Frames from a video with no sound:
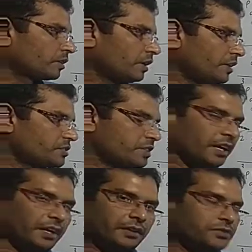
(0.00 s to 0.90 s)

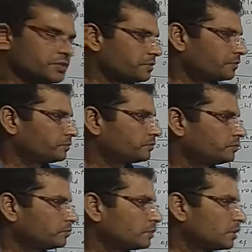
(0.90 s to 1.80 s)
Ascaris,
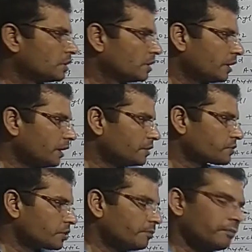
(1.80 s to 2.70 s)
and
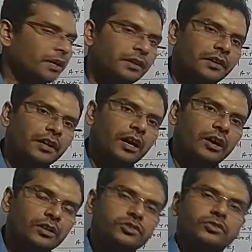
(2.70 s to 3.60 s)
some bacteria
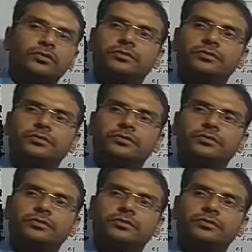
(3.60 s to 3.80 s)
also